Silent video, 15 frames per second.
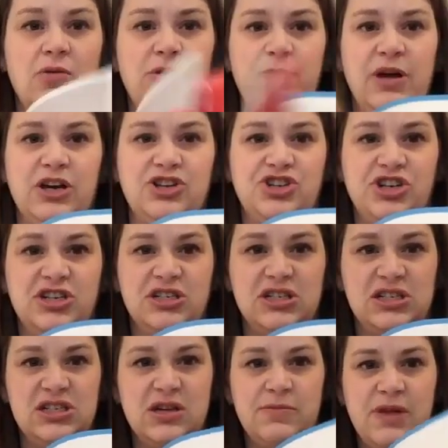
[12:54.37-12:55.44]
with pictures
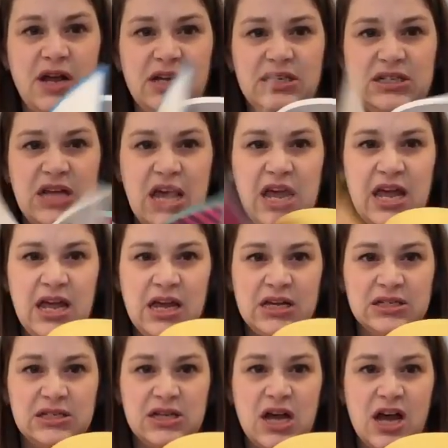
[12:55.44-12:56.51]
and some nice things